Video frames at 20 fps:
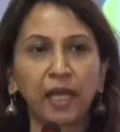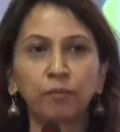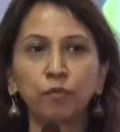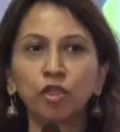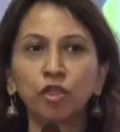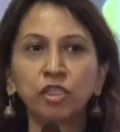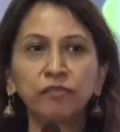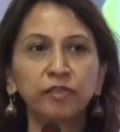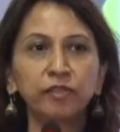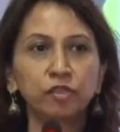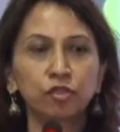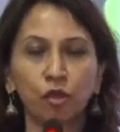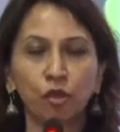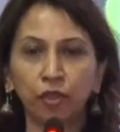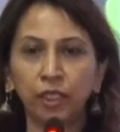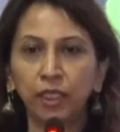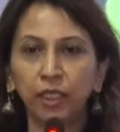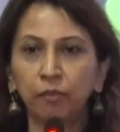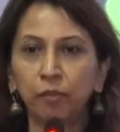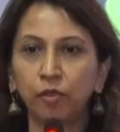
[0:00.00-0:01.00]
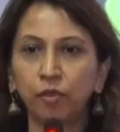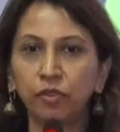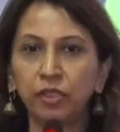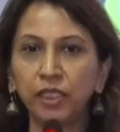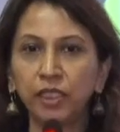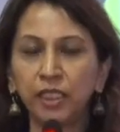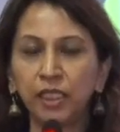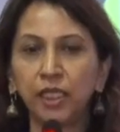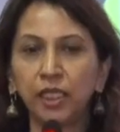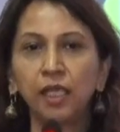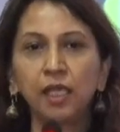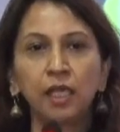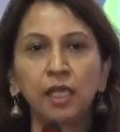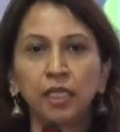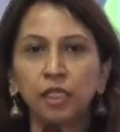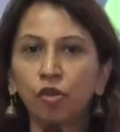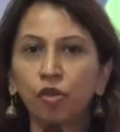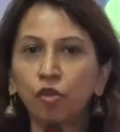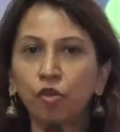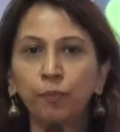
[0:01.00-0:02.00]
I'm not even talking about the
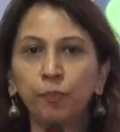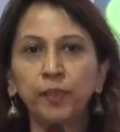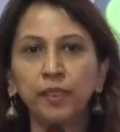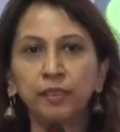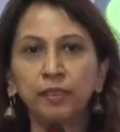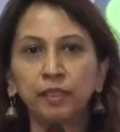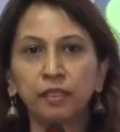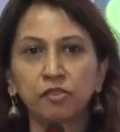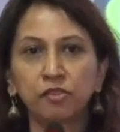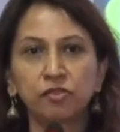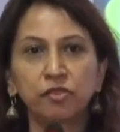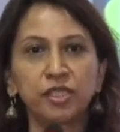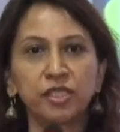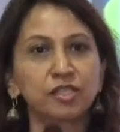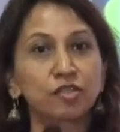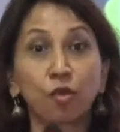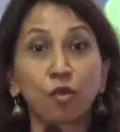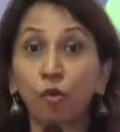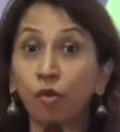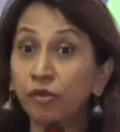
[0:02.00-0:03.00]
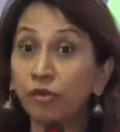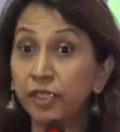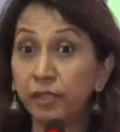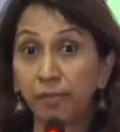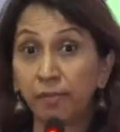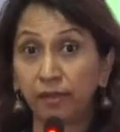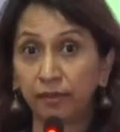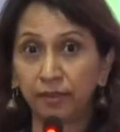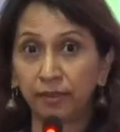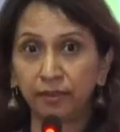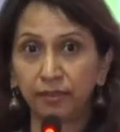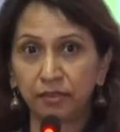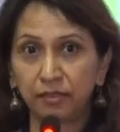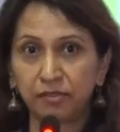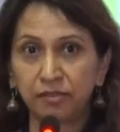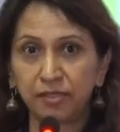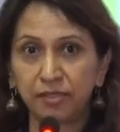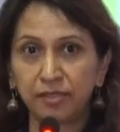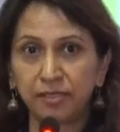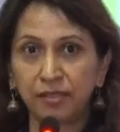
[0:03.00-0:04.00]
European countries or the American
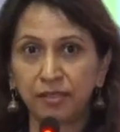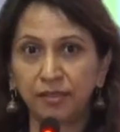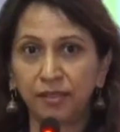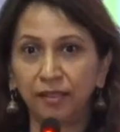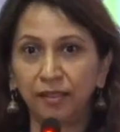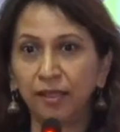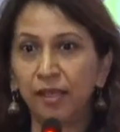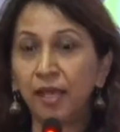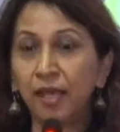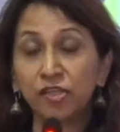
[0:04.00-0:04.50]
countries, I think.